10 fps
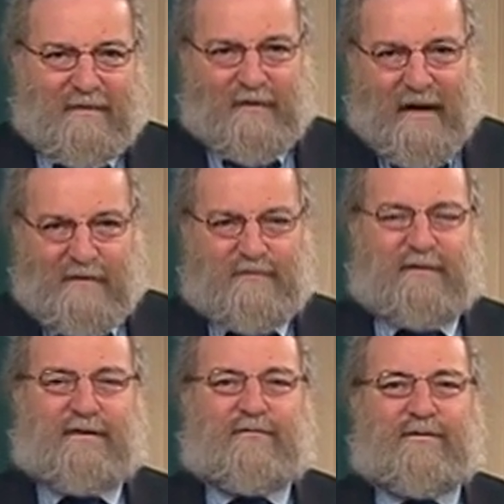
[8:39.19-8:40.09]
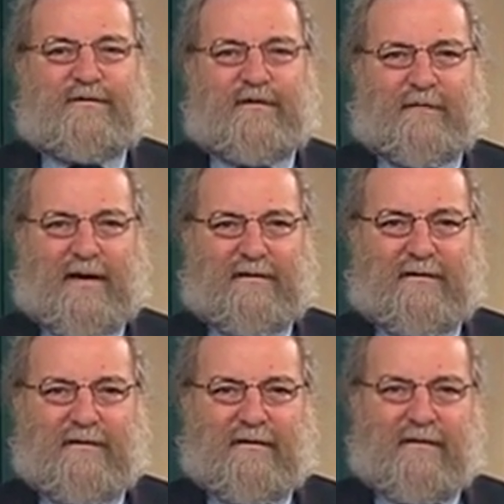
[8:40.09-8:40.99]
their entry through the stomata,
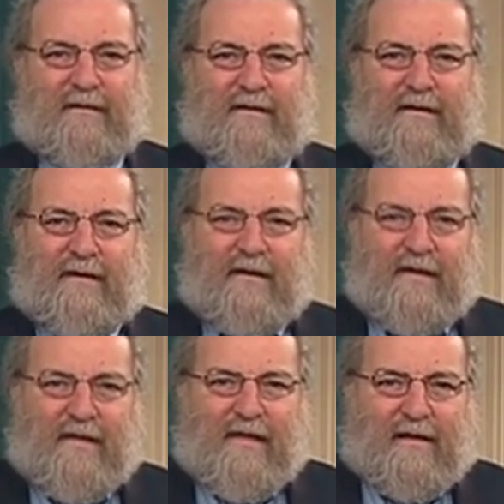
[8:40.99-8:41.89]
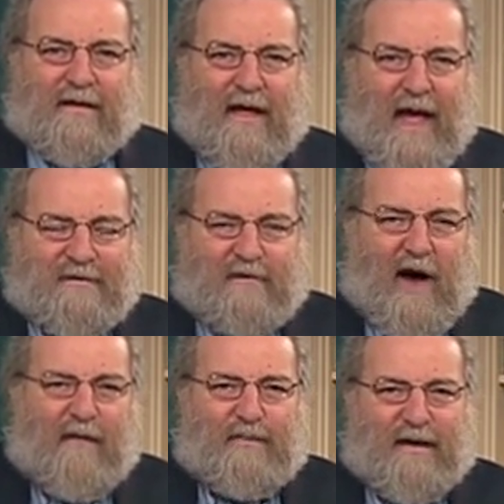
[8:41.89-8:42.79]
as
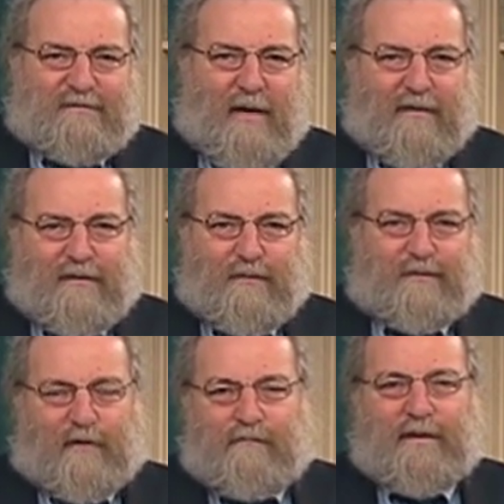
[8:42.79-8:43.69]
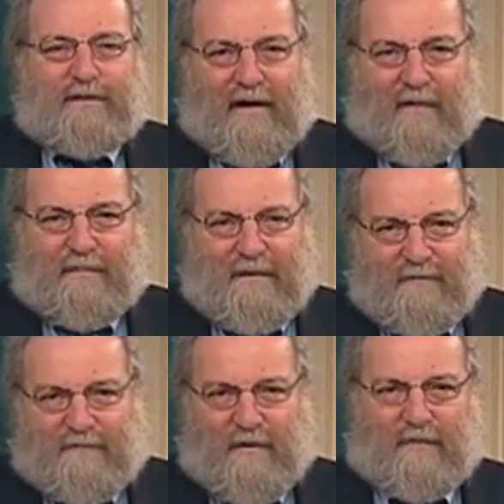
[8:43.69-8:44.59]
complex molecules are built up in
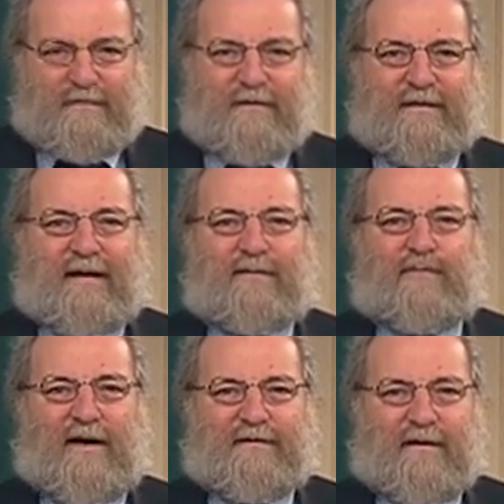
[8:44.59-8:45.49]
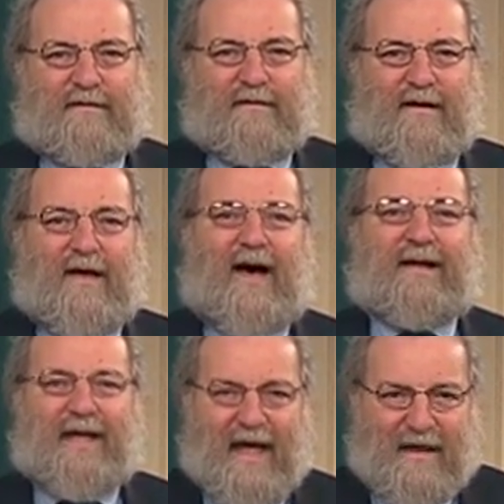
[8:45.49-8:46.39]
the photosynthetic process,
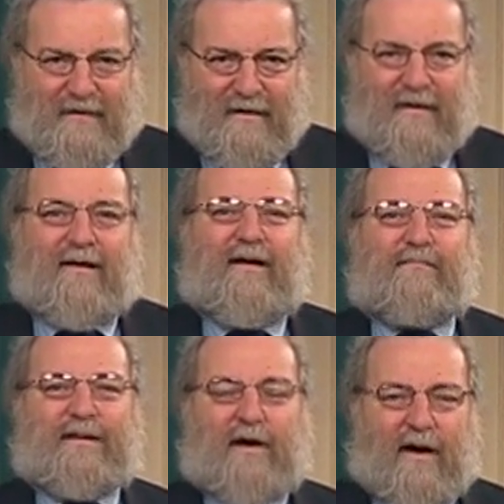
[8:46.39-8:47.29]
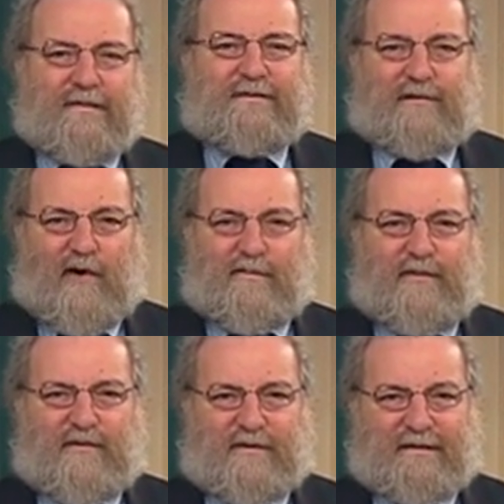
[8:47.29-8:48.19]
again, because the
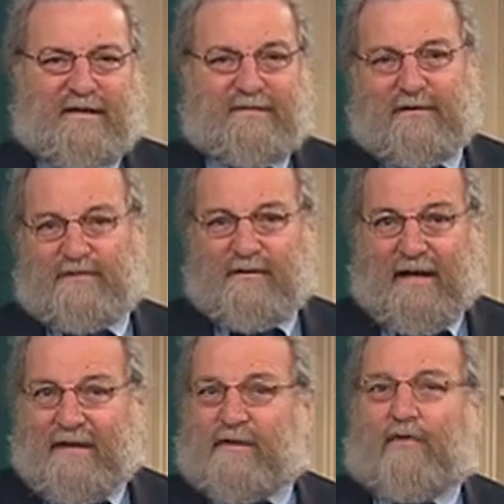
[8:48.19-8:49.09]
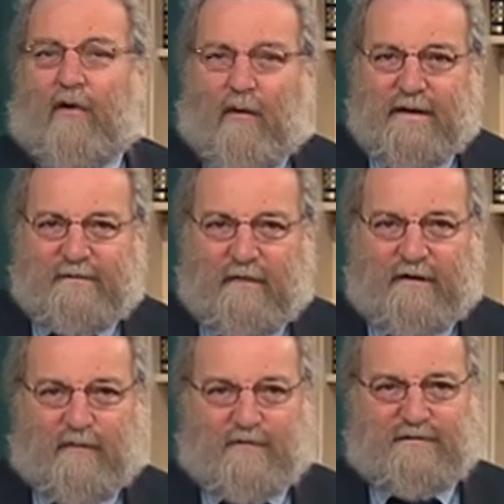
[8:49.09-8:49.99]
carbon-13s that do get in are always
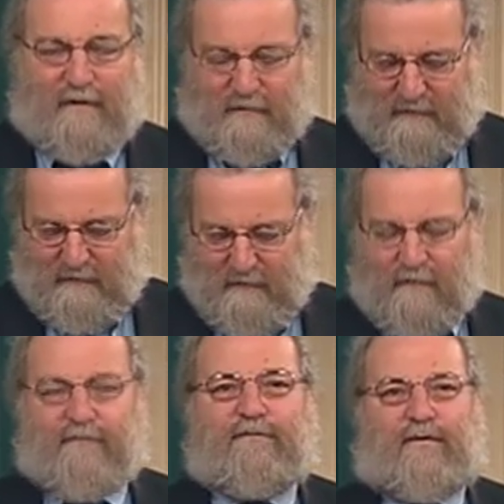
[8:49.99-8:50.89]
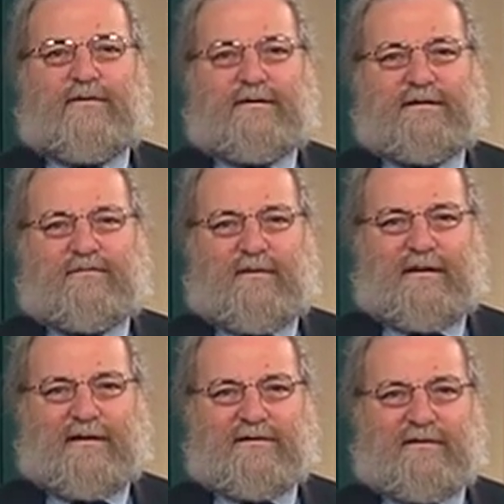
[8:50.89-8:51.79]
moving more slowly, further
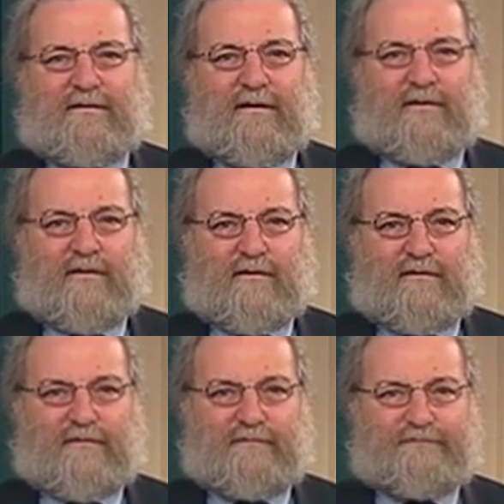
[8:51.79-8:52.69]
discrimination occurs.